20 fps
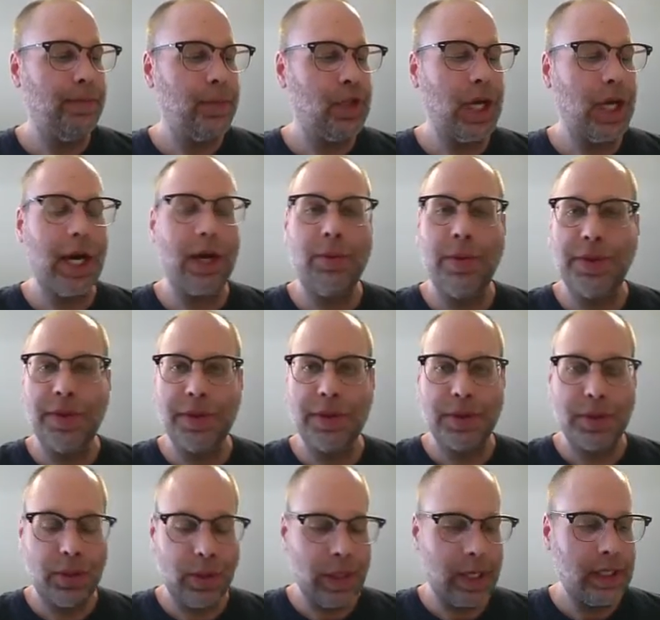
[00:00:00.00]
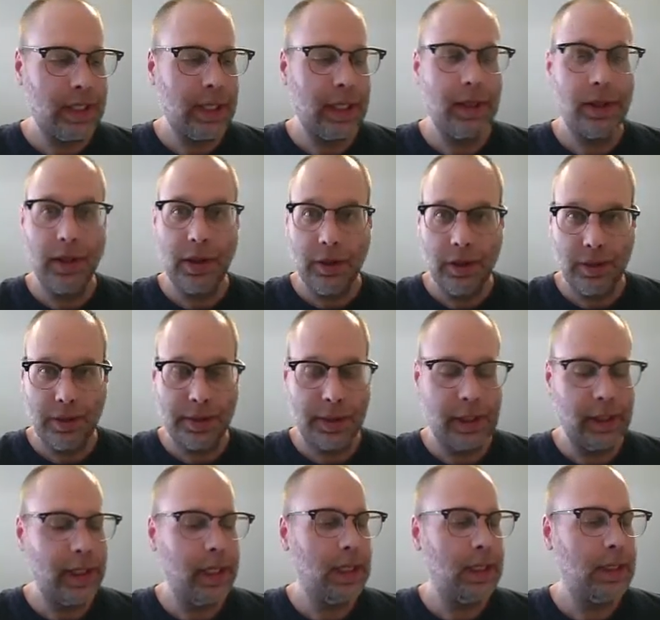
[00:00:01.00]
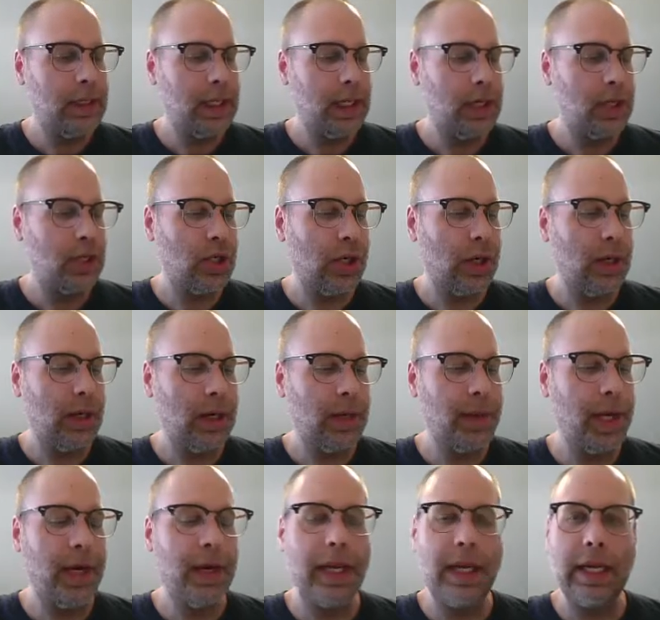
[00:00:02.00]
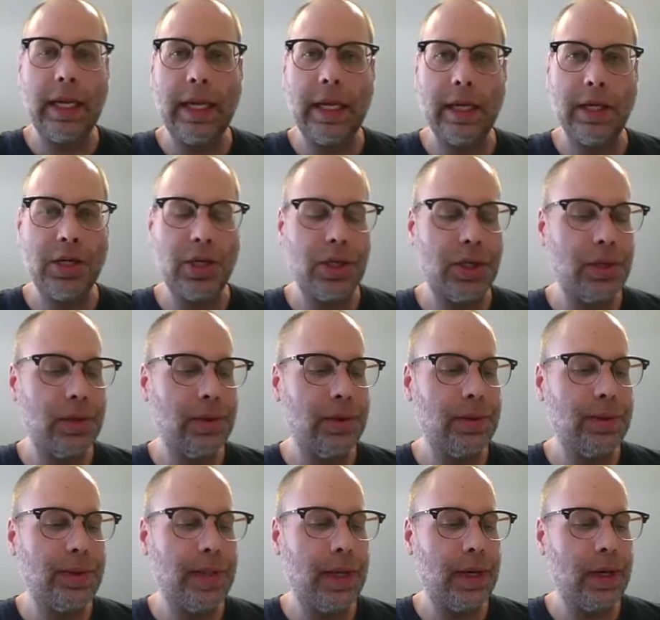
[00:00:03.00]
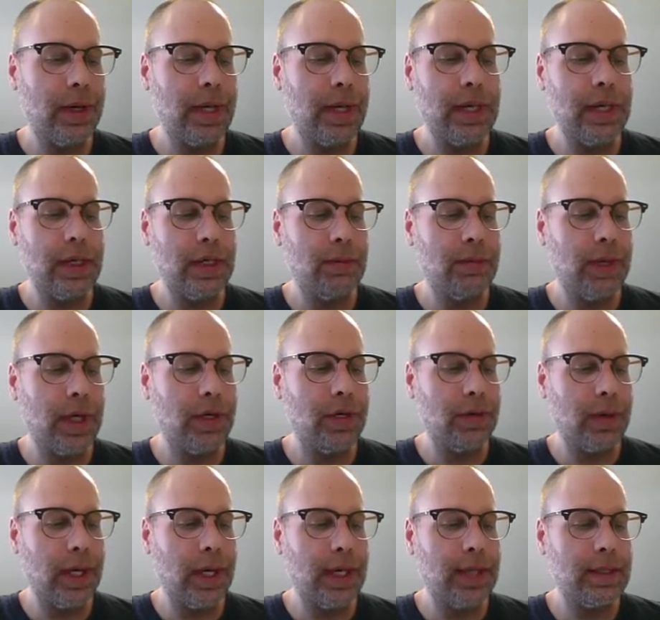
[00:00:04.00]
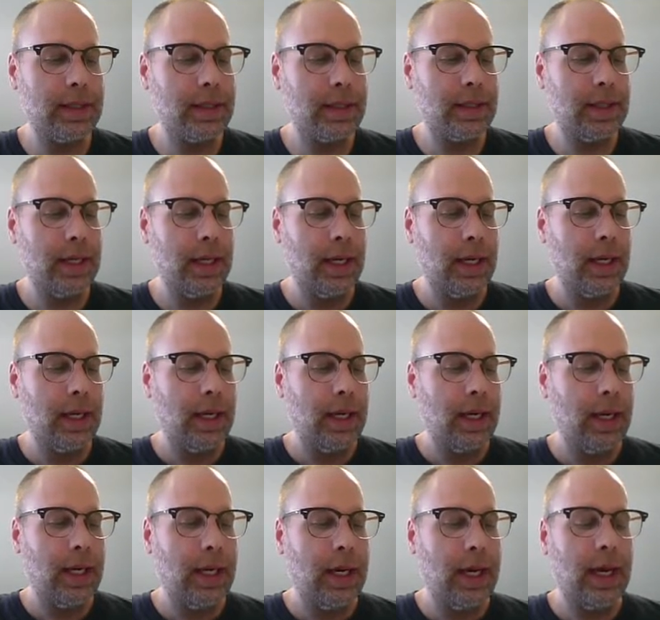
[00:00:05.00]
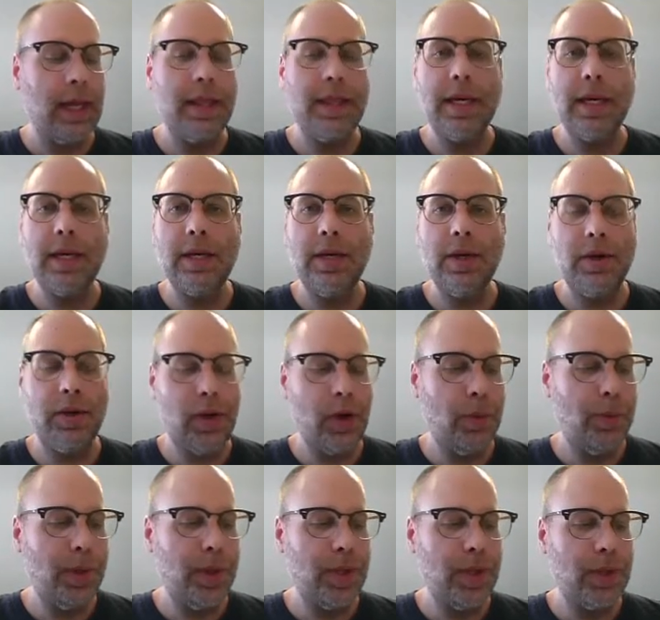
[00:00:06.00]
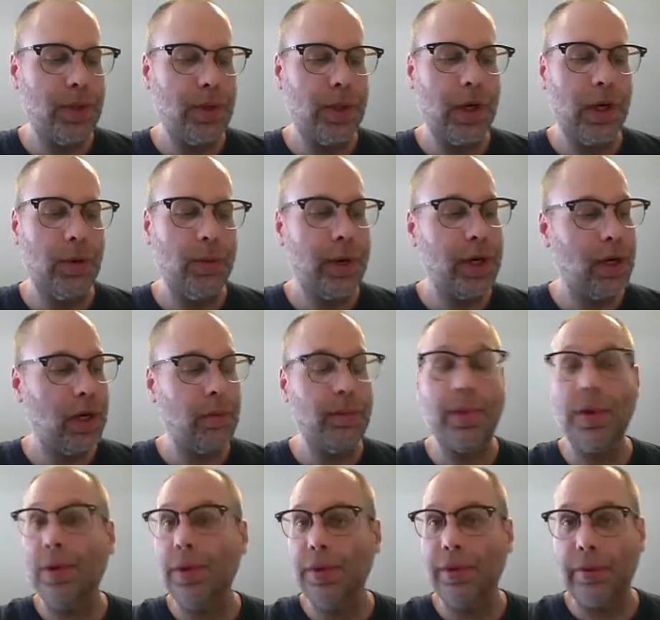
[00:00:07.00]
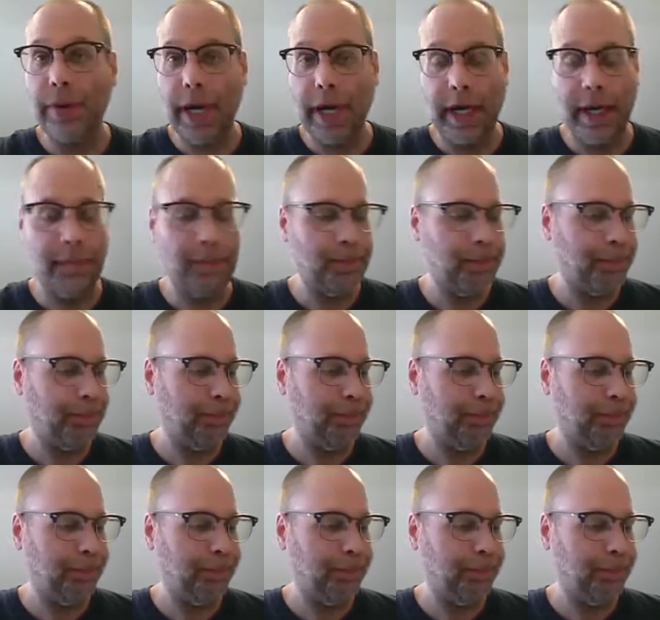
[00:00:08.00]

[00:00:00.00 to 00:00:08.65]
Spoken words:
check with the storyteller, who's the lead teacher, about any issues that are needed to be addressed. And then you'll open the door when you're both ready.